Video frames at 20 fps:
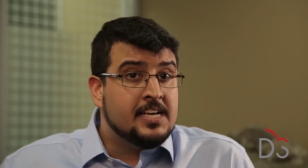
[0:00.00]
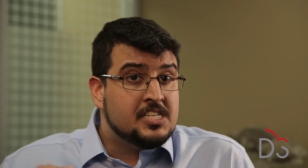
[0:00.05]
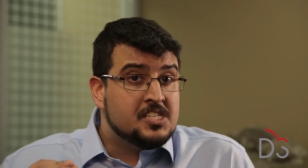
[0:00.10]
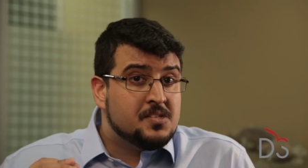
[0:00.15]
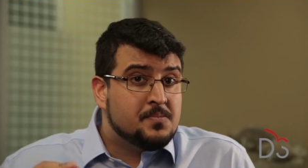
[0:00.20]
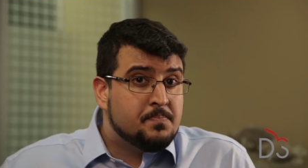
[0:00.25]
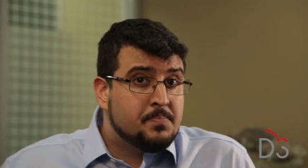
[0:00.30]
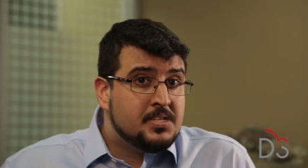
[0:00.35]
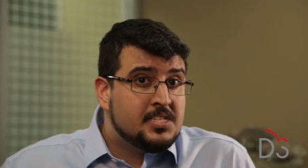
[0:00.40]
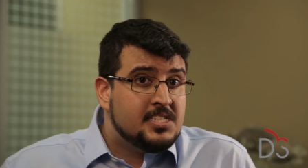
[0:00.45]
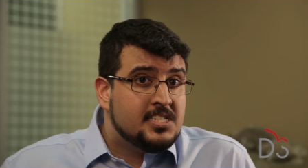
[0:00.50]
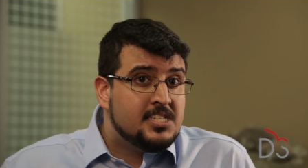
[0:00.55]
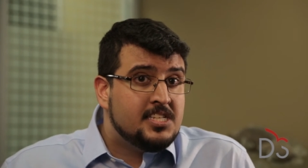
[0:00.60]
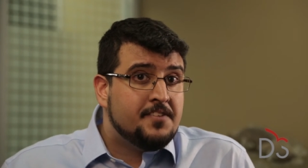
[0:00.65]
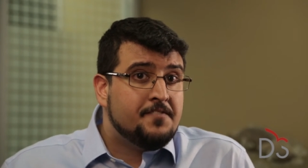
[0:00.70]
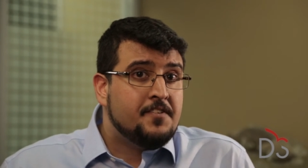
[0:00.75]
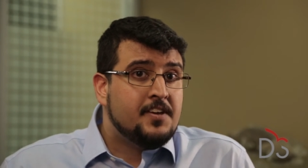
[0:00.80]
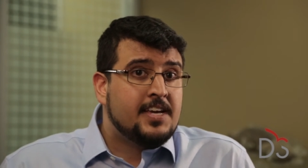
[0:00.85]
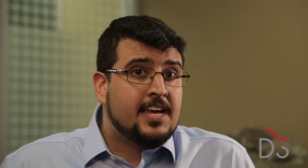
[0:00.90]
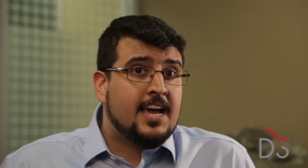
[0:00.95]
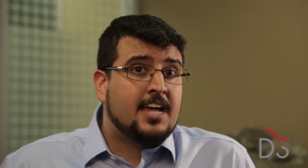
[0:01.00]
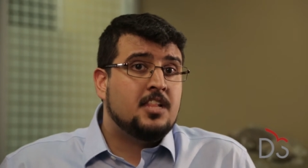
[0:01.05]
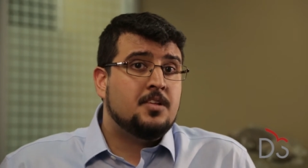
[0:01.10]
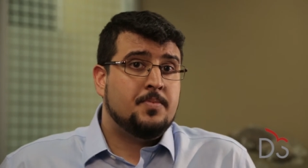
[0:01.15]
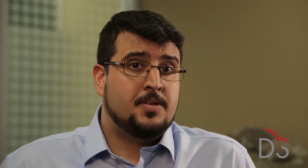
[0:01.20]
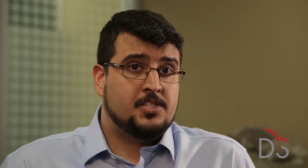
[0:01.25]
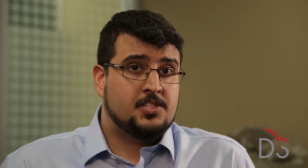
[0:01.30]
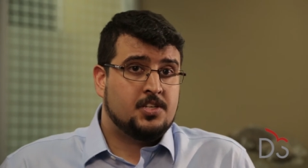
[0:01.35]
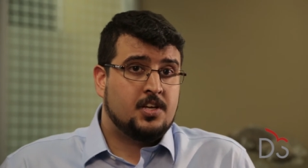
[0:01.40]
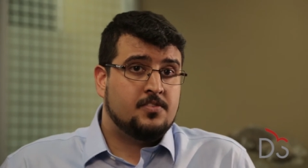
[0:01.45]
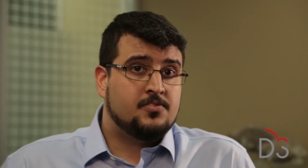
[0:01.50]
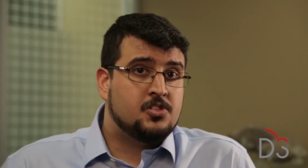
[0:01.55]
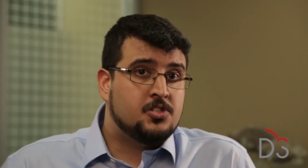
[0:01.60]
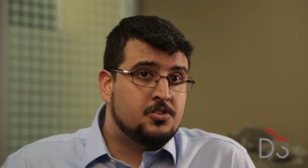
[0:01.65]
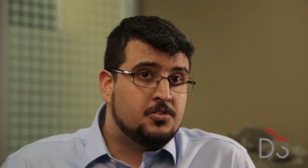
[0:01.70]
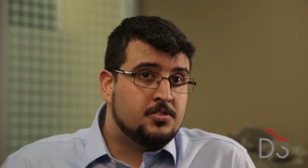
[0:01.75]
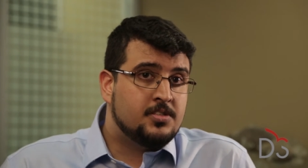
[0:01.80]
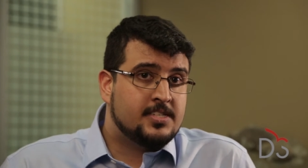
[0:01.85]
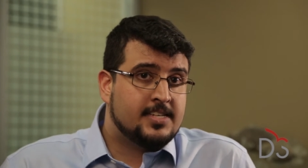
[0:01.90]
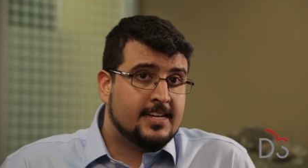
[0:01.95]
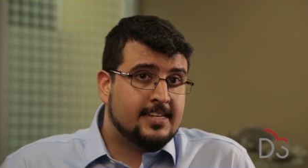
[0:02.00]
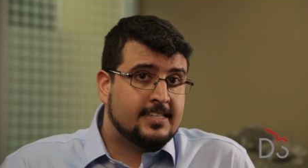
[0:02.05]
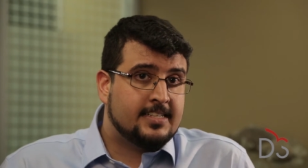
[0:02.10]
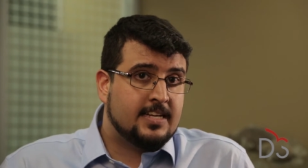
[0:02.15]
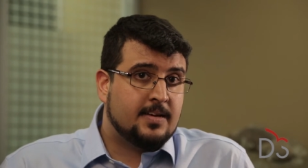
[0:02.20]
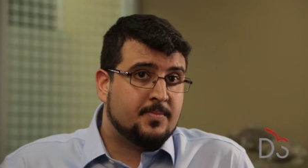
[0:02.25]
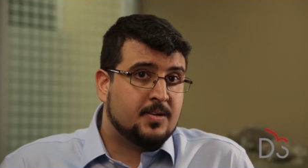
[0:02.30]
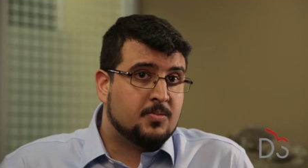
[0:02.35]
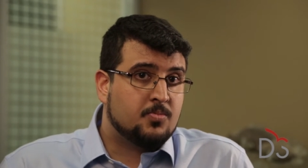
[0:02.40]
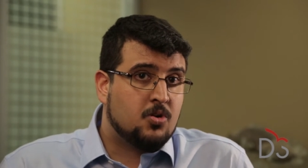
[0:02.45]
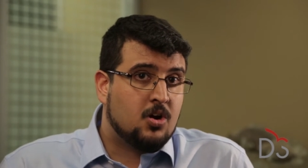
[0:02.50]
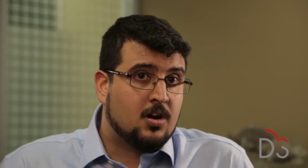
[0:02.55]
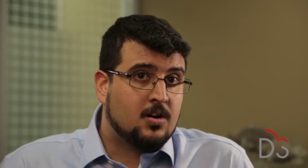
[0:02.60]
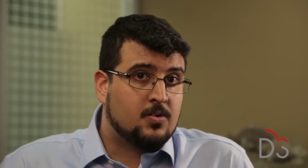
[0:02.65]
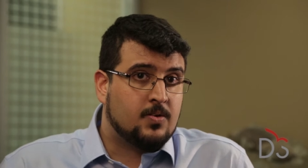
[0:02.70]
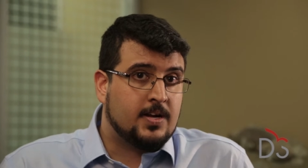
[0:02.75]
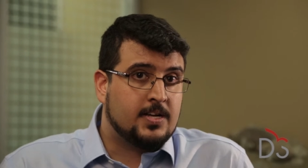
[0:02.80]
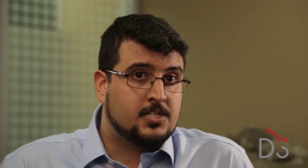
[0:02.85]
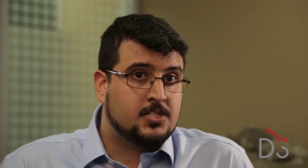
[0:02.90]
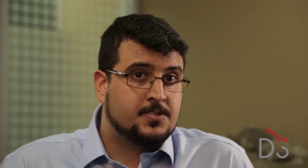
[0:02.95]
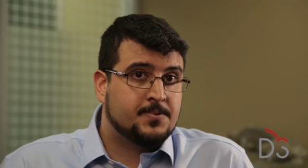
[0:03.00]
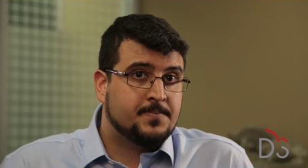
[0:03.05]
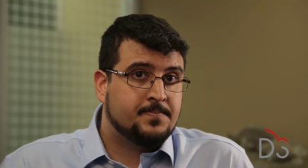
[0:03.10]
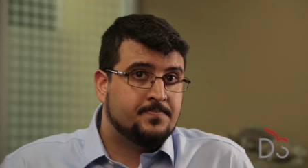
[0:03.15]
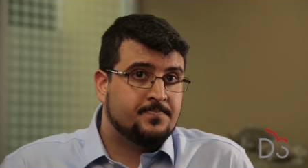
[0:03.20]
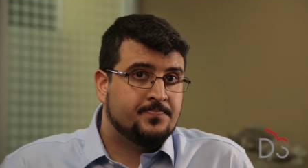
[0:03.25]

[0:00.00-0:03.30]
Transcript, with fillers: specific elements of students' academic progress.